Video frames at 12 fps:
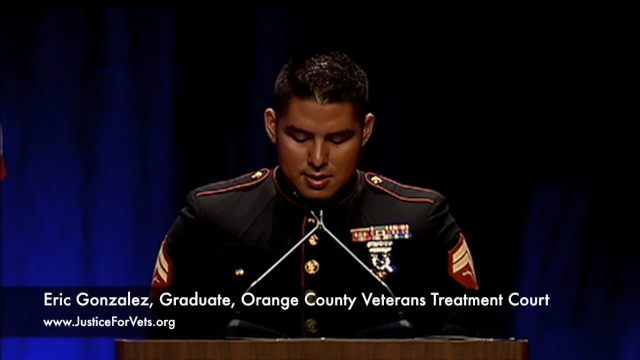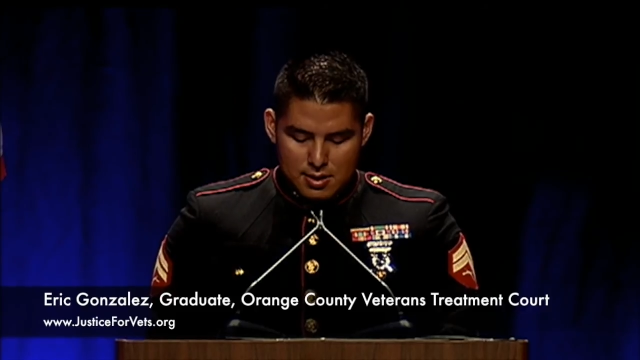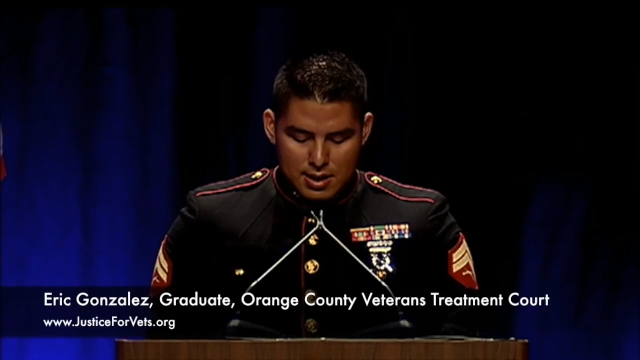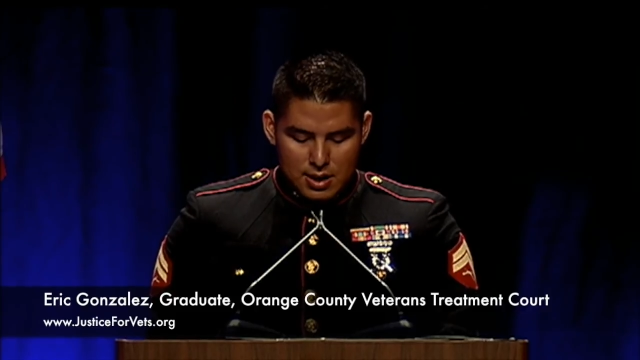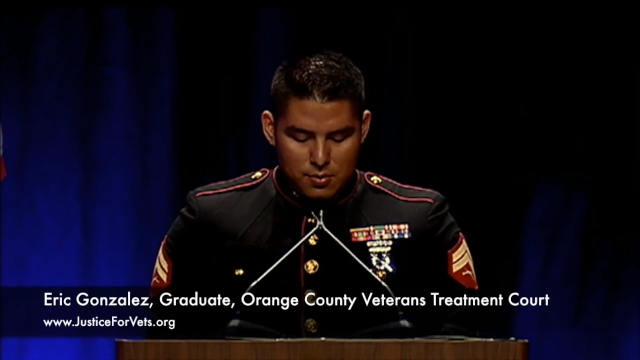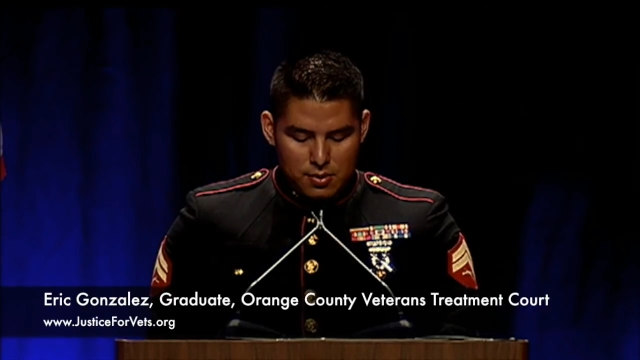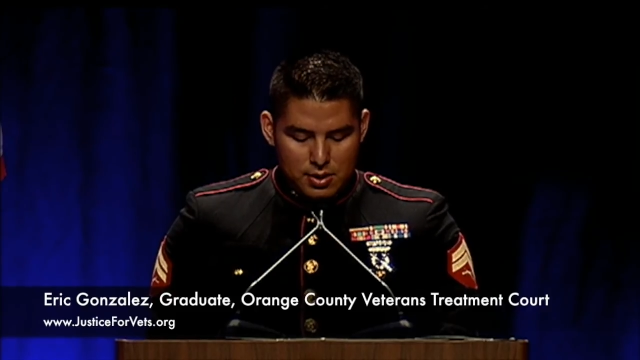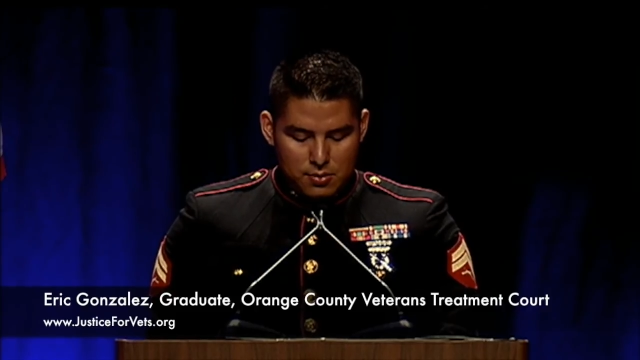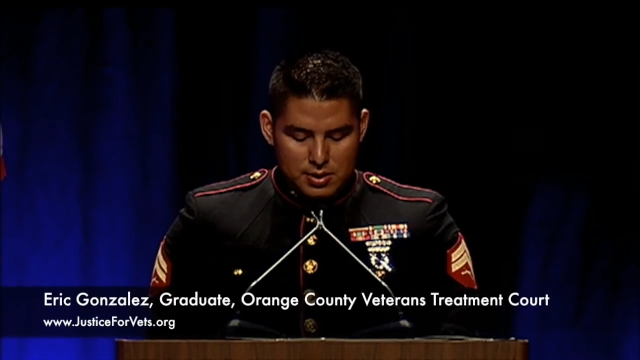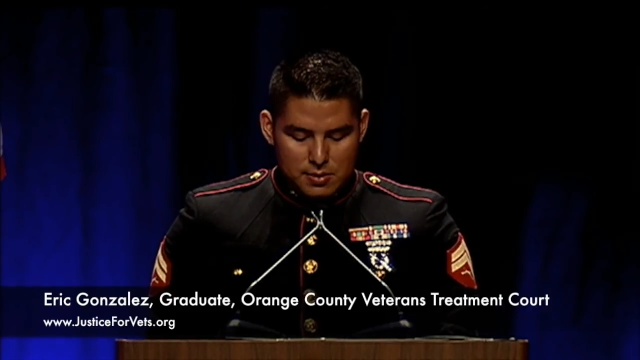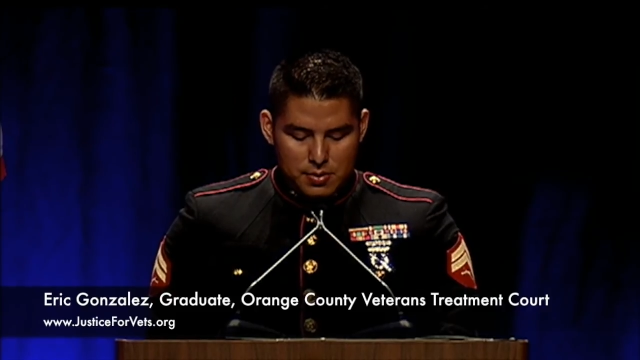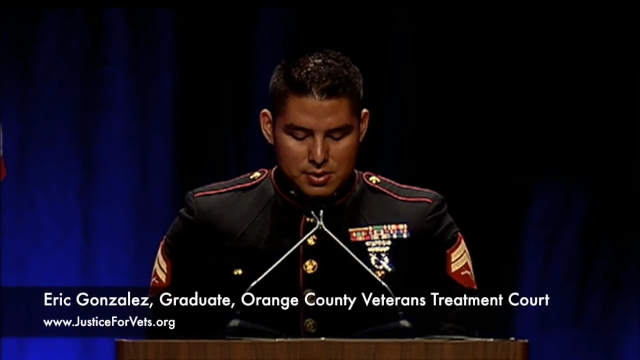I'm working
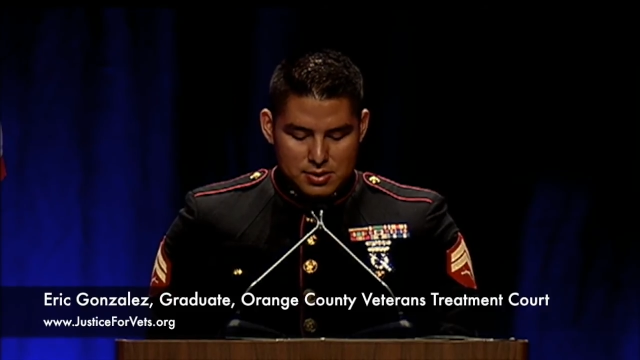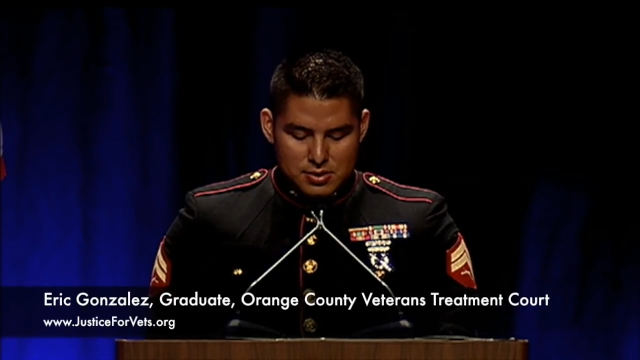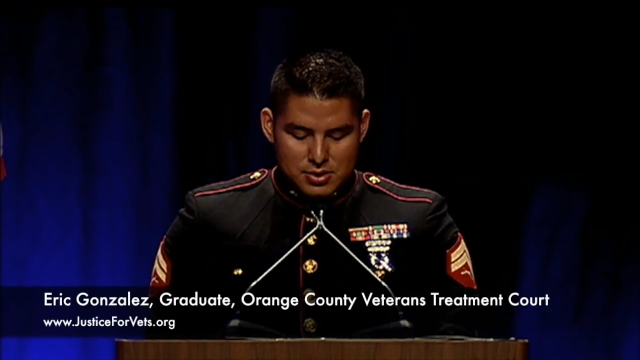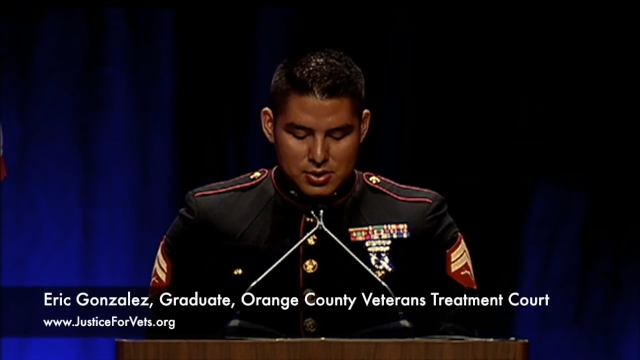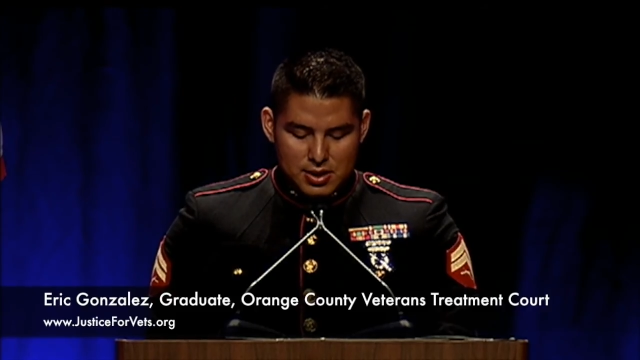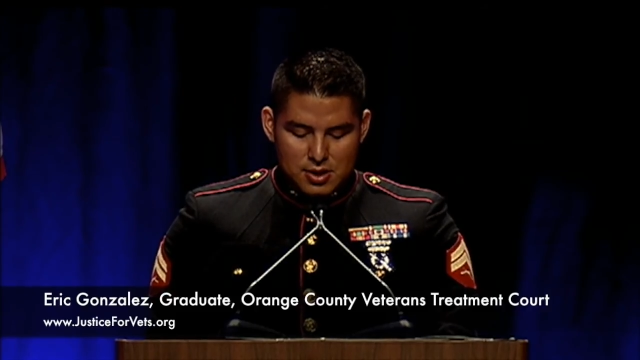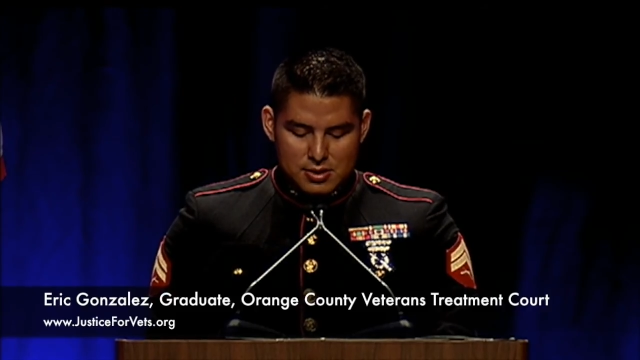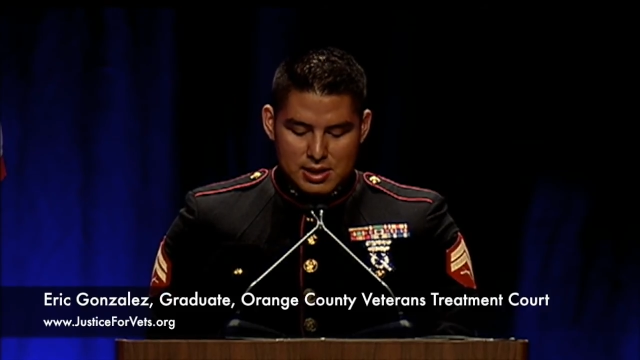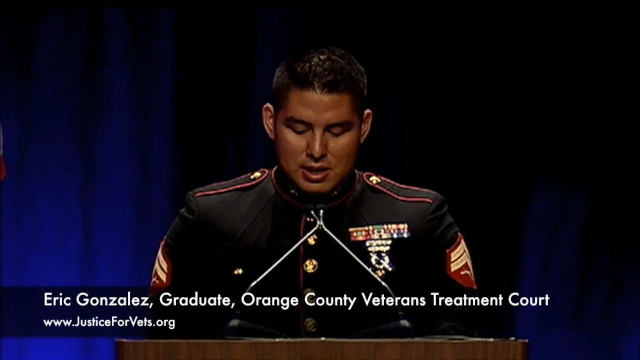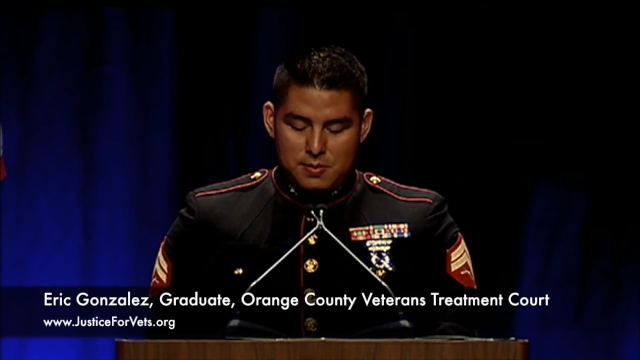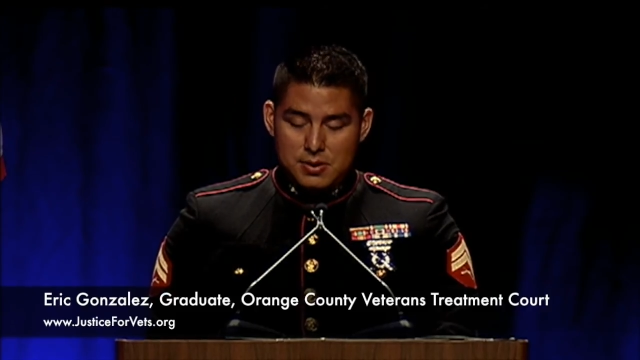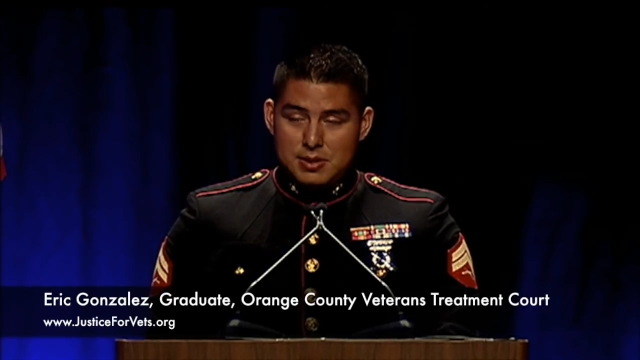with a personal trainer to
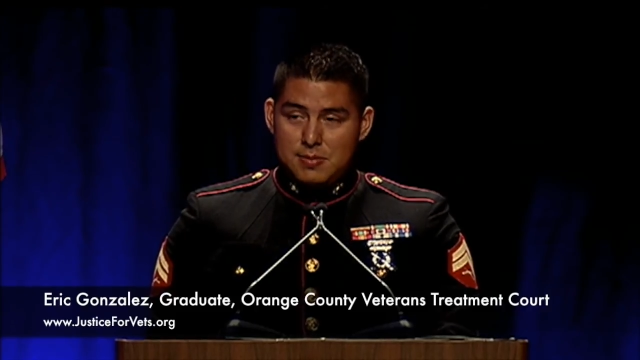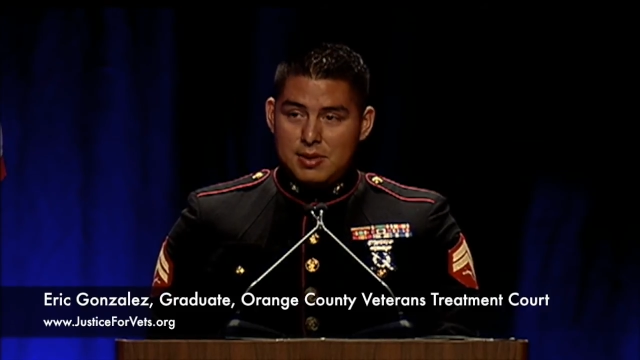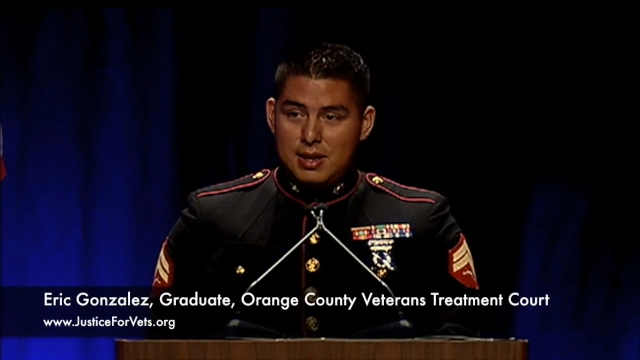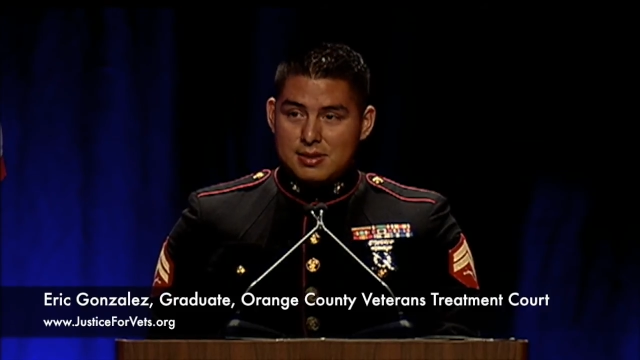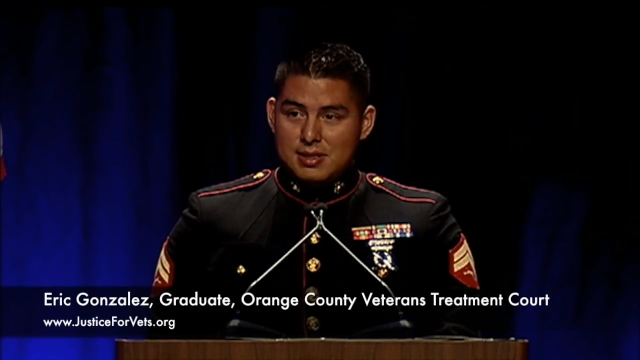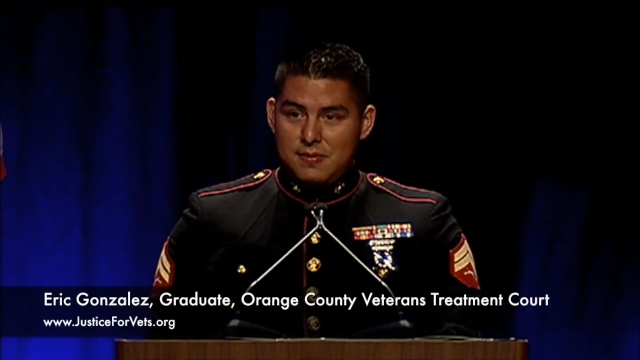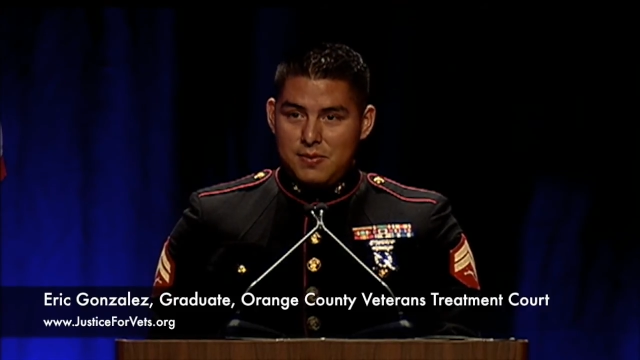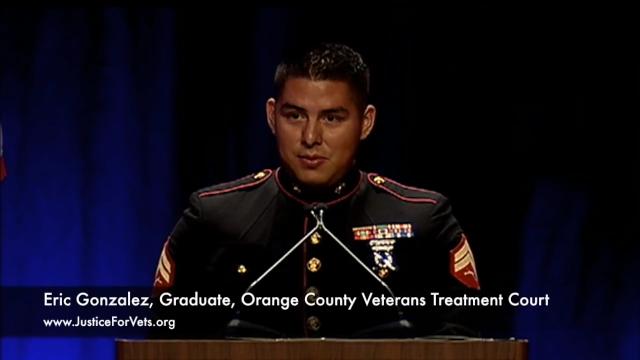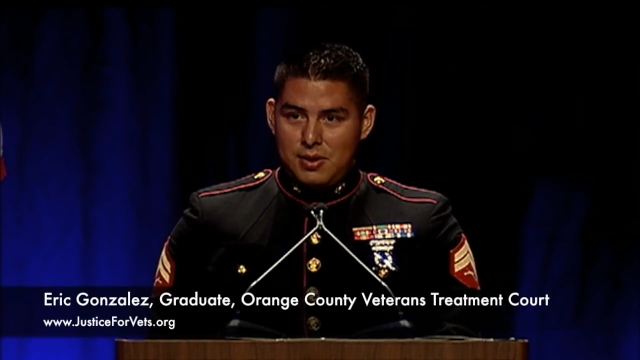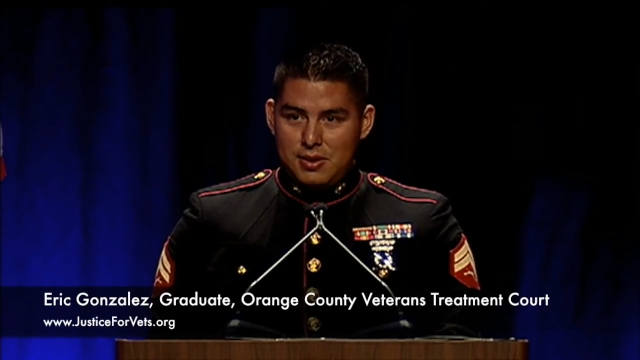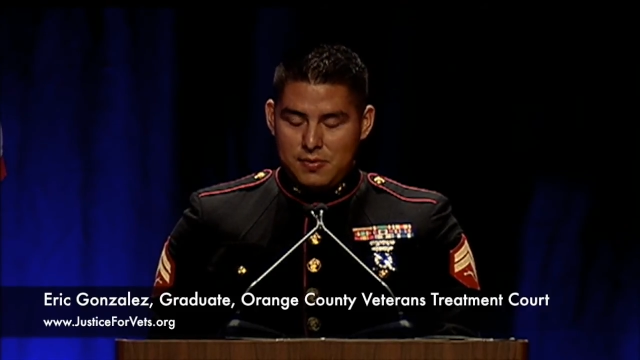help lose some Thanksgiving weight,